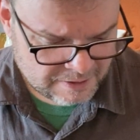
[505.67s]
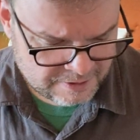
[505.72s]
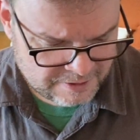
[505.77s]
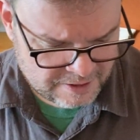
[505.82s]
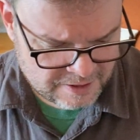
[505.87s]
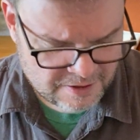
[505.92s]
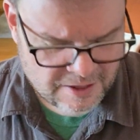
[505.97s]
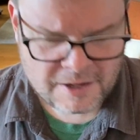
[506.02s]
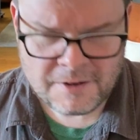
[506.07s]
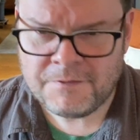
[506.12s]

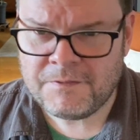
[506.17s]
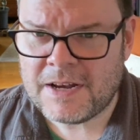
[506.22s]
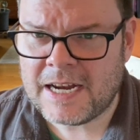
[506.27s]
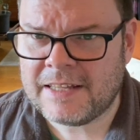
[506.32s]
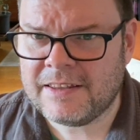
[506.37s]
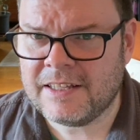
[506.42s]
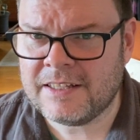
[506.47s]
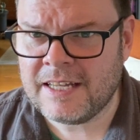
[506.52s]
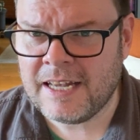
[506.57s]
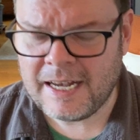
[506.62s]
does it
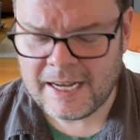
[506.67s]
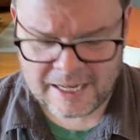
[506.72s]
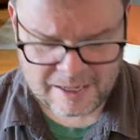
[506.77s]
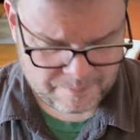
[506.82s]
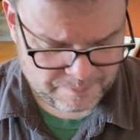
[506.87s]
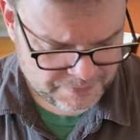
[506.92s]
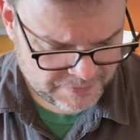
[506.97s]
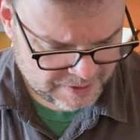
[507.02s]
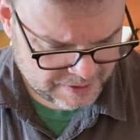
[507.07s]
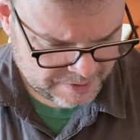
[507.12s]
affect the time?
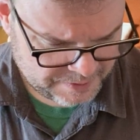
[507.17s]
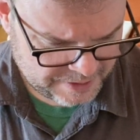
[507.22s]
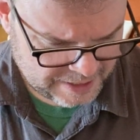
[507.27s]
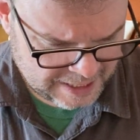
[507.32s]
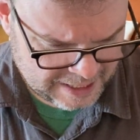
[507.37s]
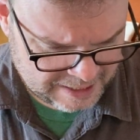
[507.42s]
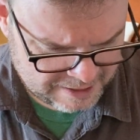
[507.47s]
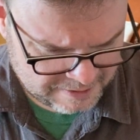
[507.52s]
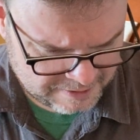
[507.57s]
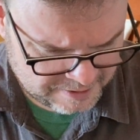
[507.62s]

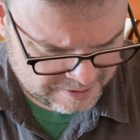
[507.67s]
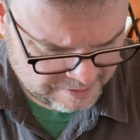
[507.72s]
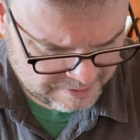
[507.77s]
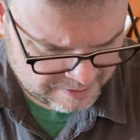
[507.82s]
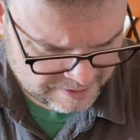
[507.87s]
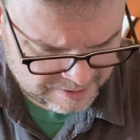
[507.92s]
And